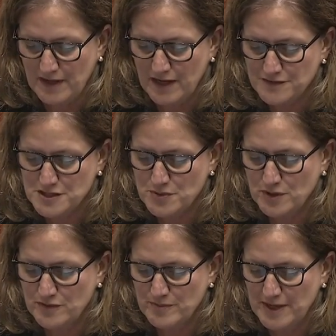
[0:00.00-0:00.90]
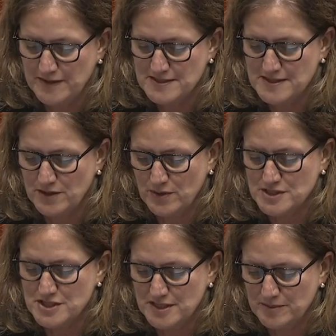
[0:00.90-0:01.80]
After 12 months, the
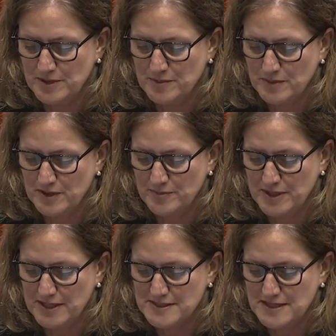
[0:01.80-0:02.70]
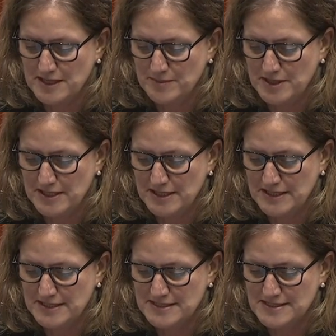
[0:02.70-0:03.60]
question that people have been asking me
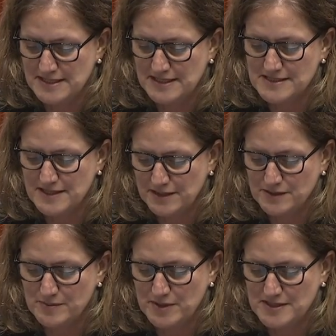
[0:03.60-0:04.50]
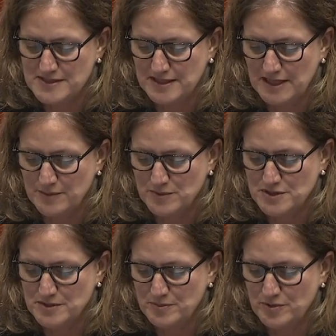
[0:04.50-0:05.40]
is the Health Minister able
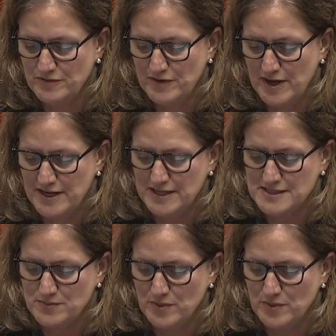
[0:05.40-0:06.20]
to provide us